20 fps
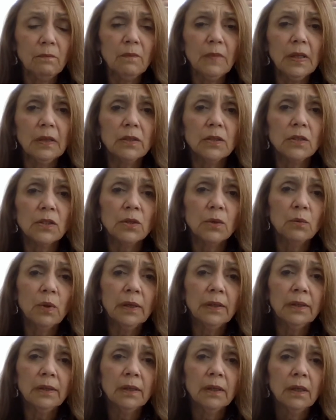So
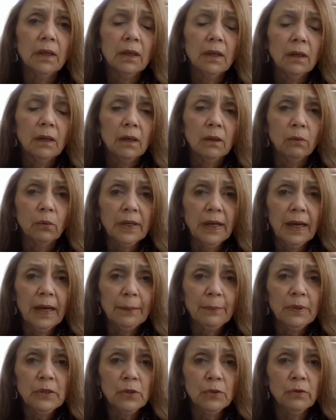what
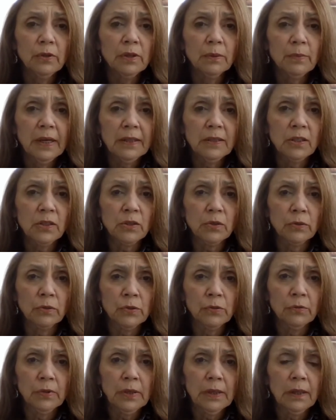happened during my
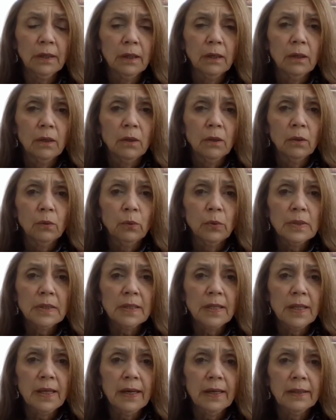surgery was
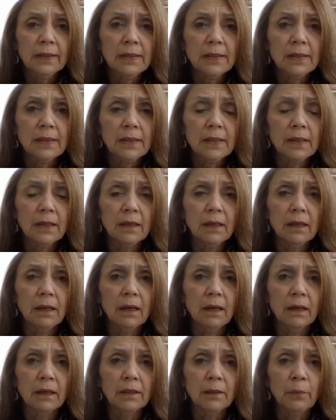that
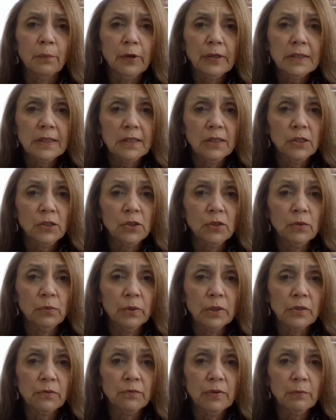the breast tissue
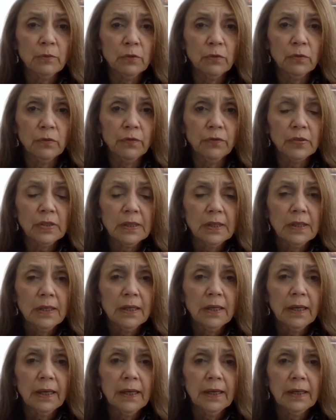was removed,
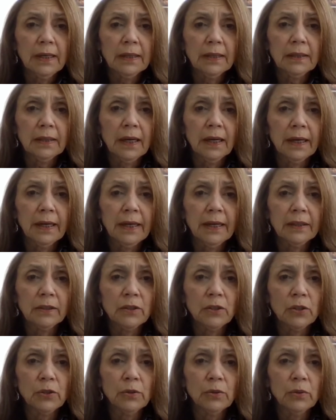and I had
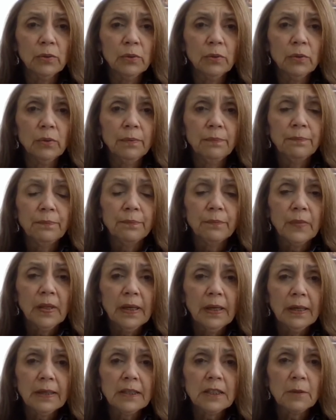two
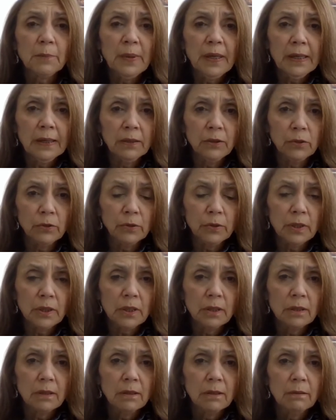expanders
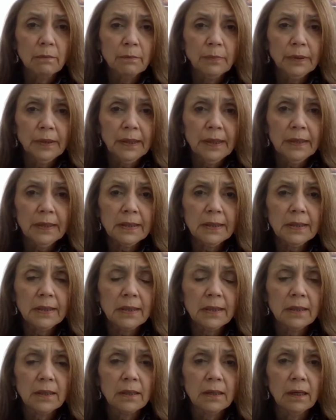placed
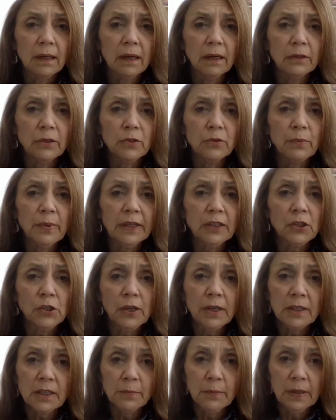under my
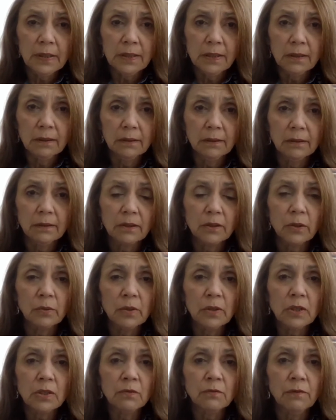chest muscle. So
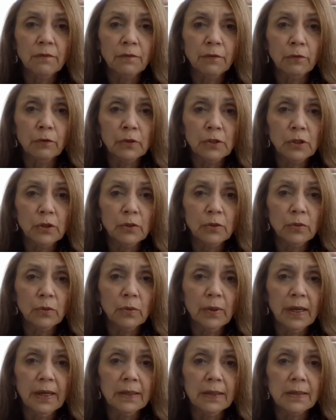this is referred to
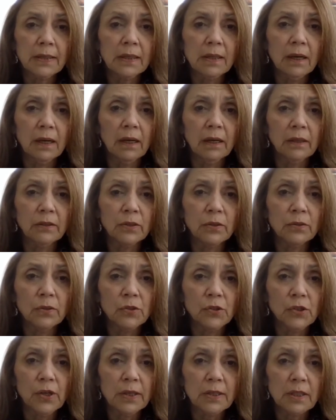as under the
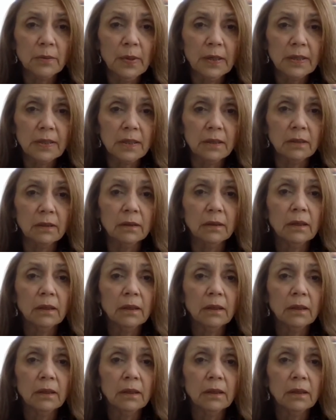chest muscle